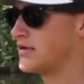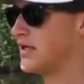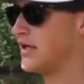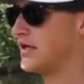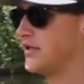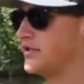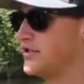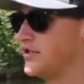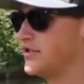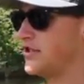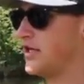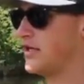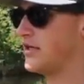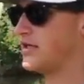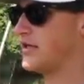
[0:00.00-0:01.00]
Slightly just
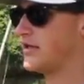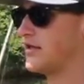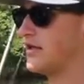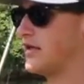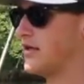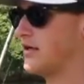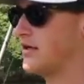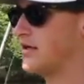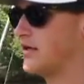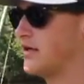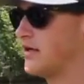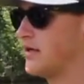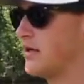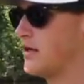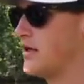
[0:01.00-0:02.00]
shaking that thing,
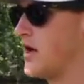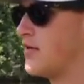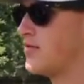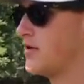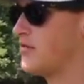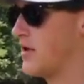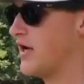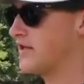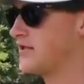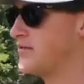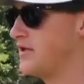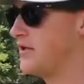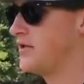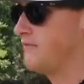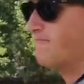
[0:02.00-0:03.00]
hopping it back to me.